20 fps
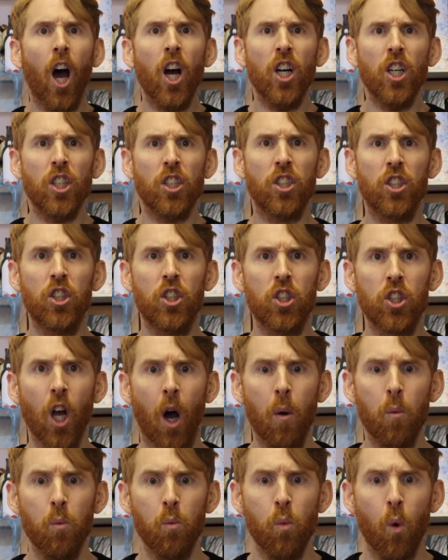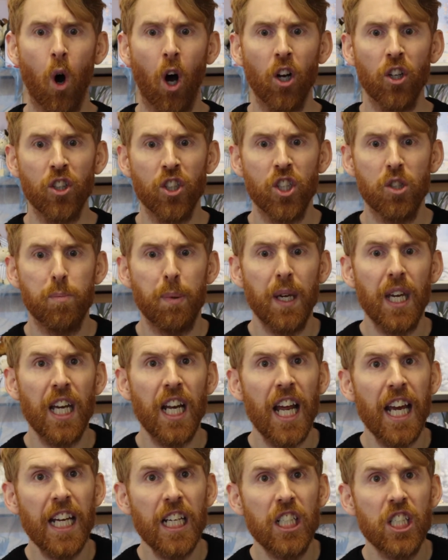"Someone's been
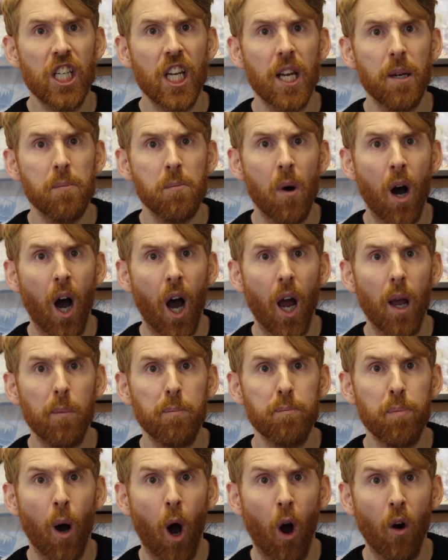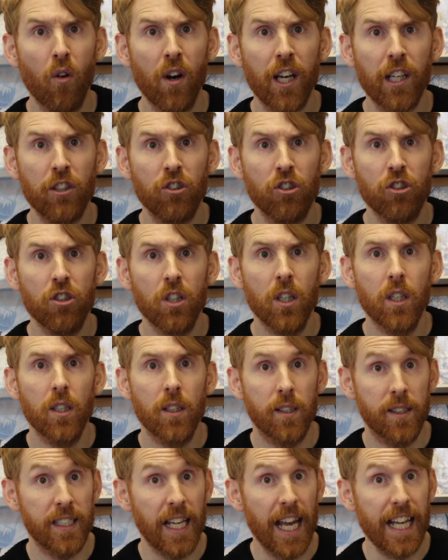eating my porridge,"
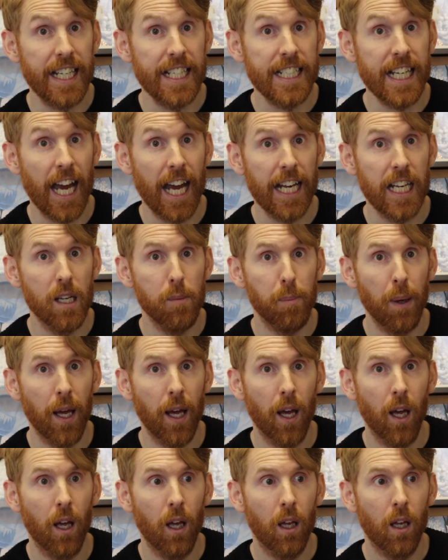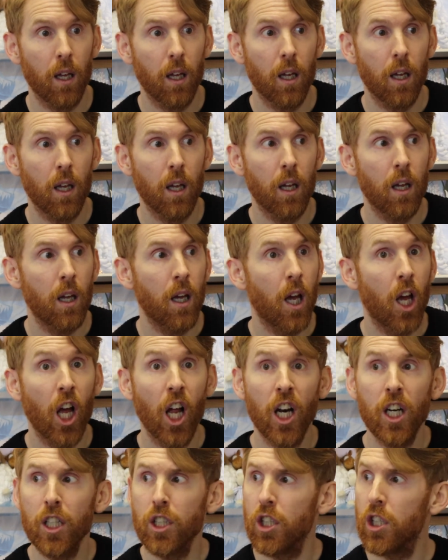said Daddy Bear.
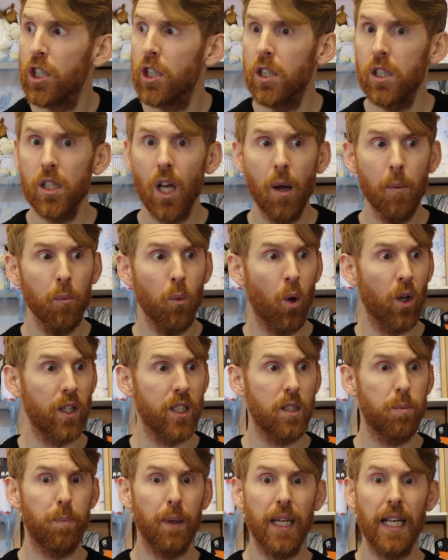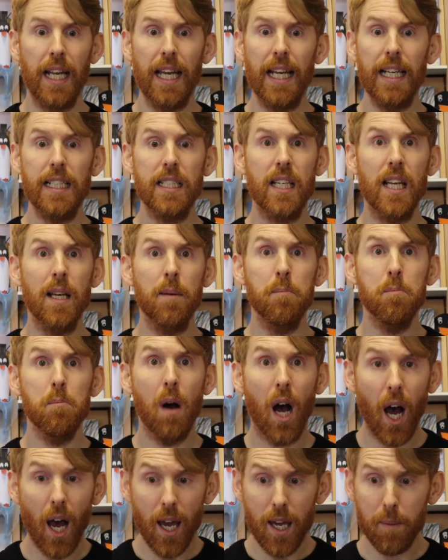"Someone's been eating
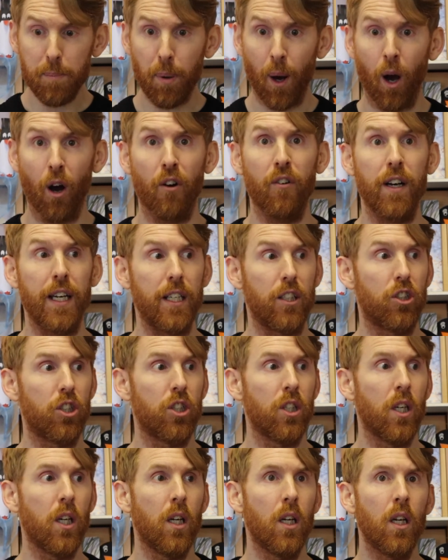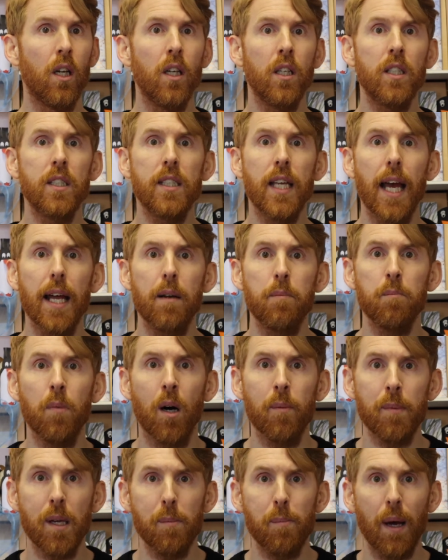my porridge," said
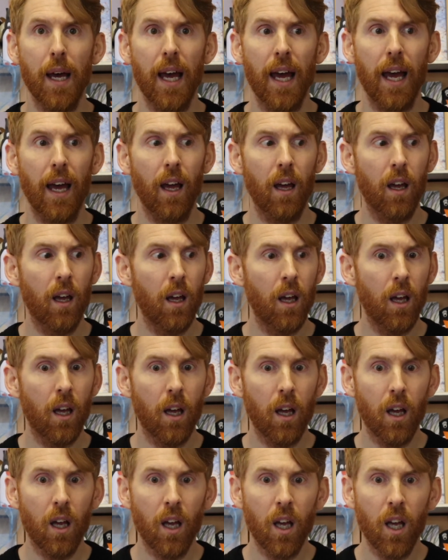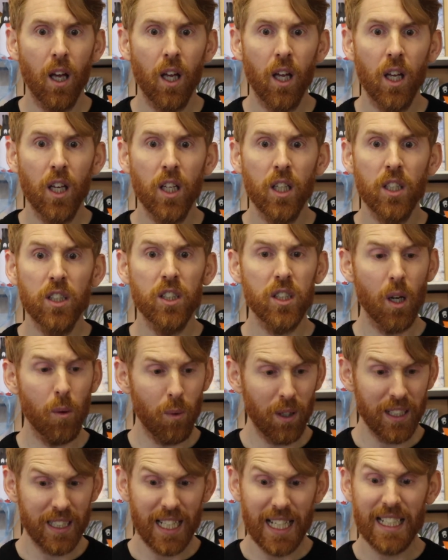Mommy Bear.
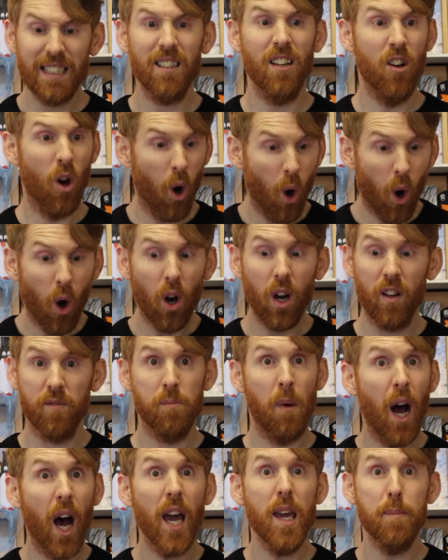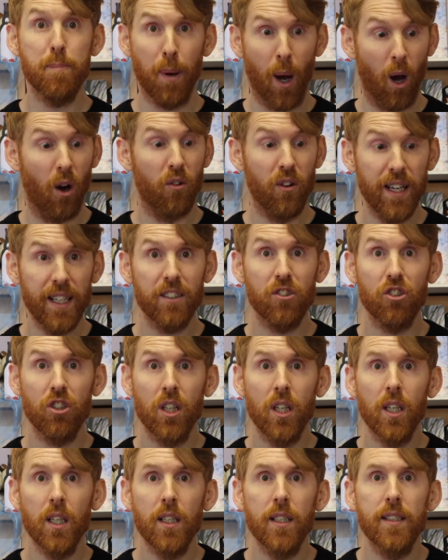"Someone's eaten all of my porridge,"
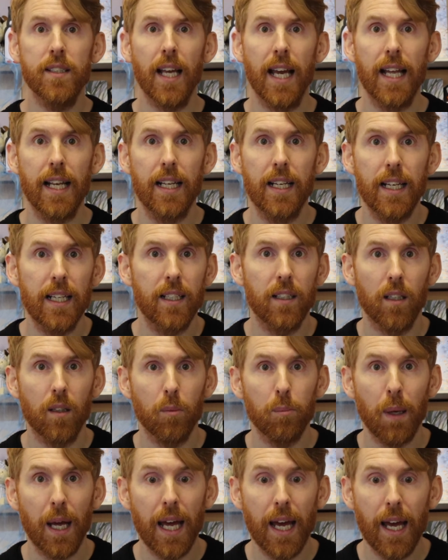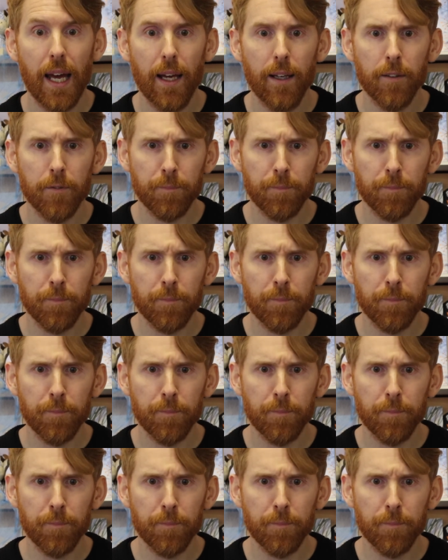said Little Bear.